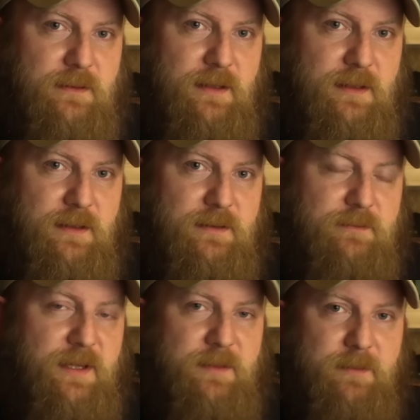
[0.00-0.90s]

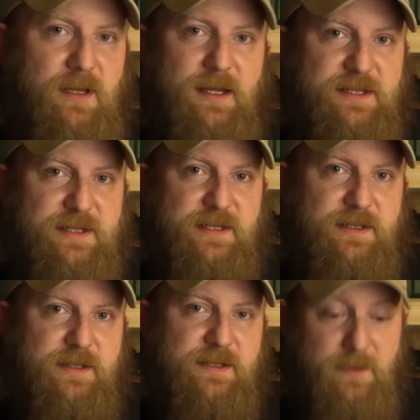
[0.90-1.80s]
in place.
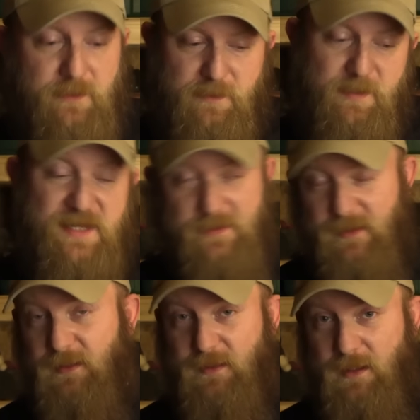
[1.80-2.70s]
So
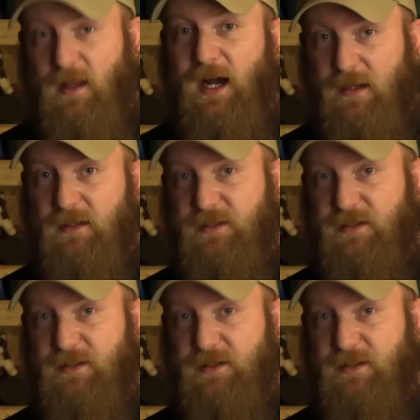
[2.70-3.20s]
basically, the clock